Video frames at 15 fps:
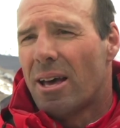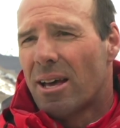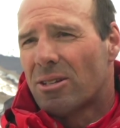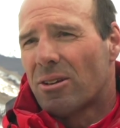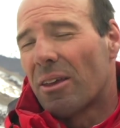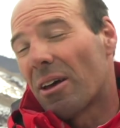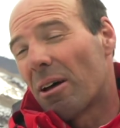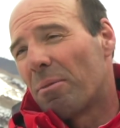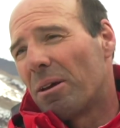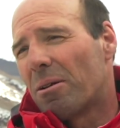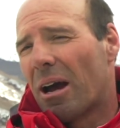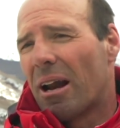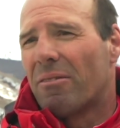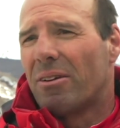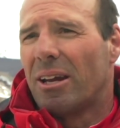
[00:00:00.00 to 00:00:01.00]
So I thought it'd be
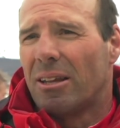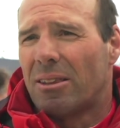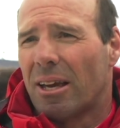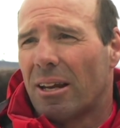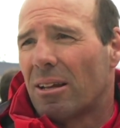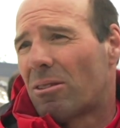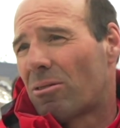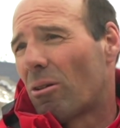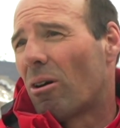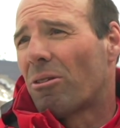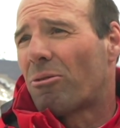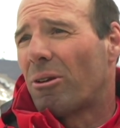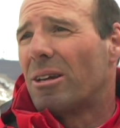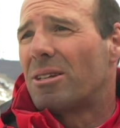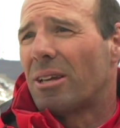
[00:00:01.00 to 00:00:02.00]
kind of a neat thing to throw a
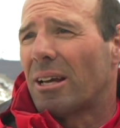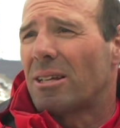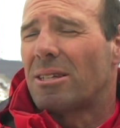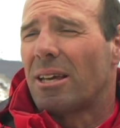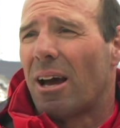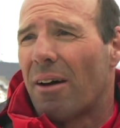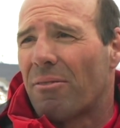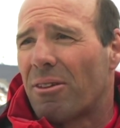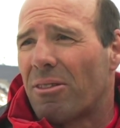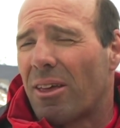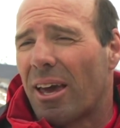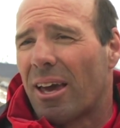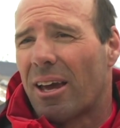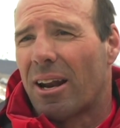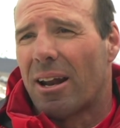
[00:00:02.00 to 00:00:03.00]
360 off the thing.